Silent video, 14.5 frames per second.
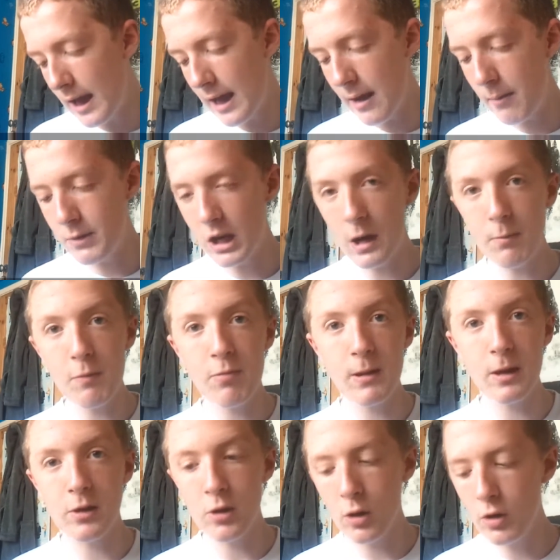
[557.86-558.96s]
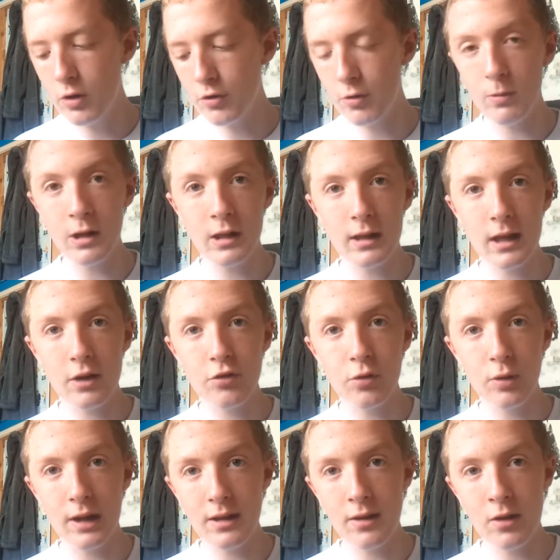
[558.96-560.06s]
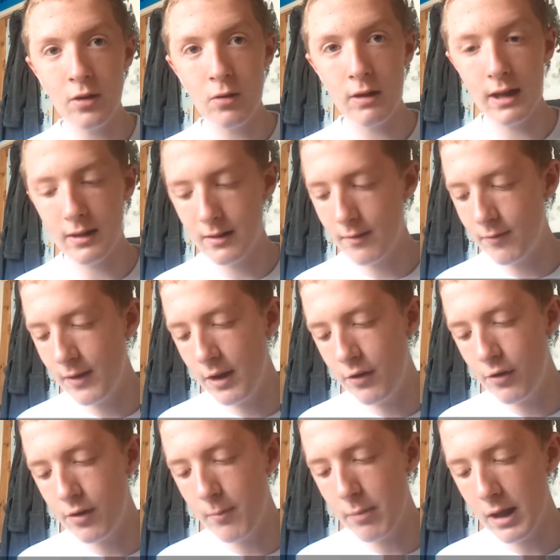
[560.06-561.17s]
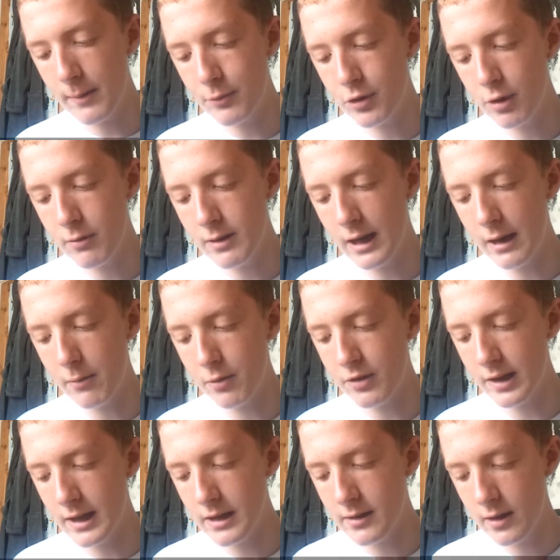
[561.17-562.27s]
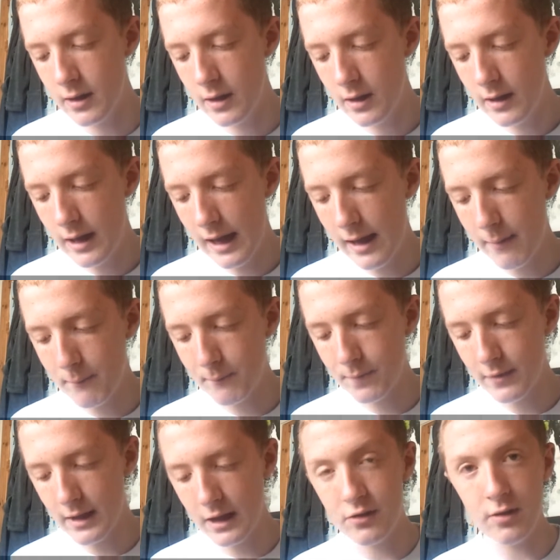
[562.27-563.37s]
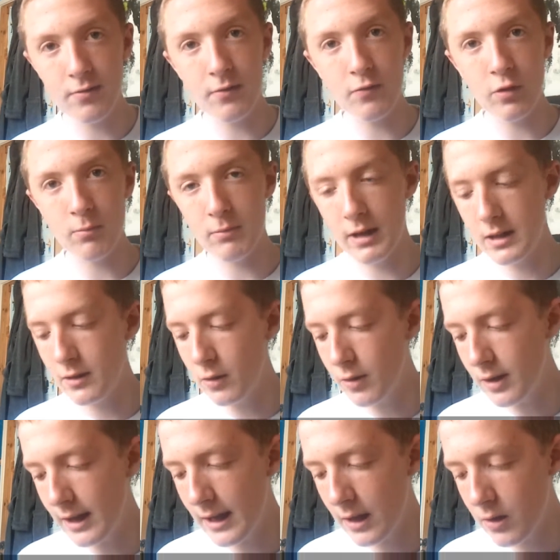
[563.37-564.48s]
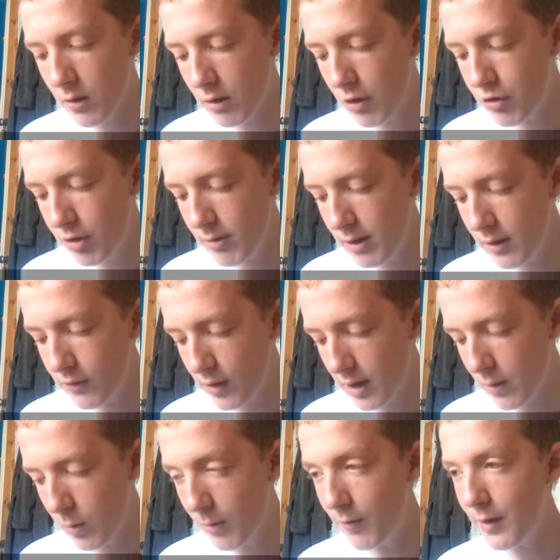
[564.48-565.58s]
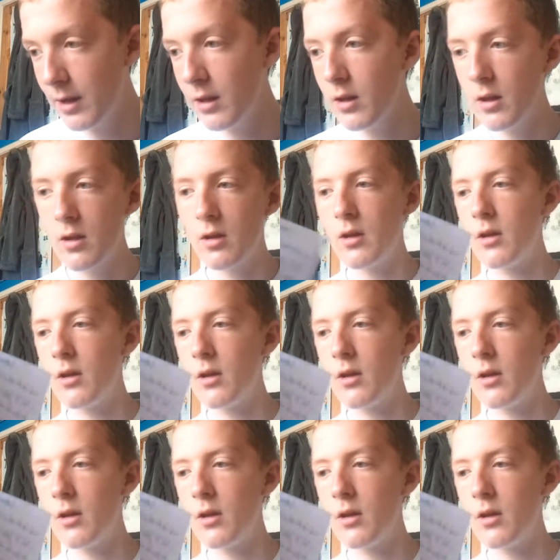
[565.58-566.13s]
That would be pretty cool, because it will show the new the features in Black Ops 2 and how it's different from the other Call of Duties hopefully.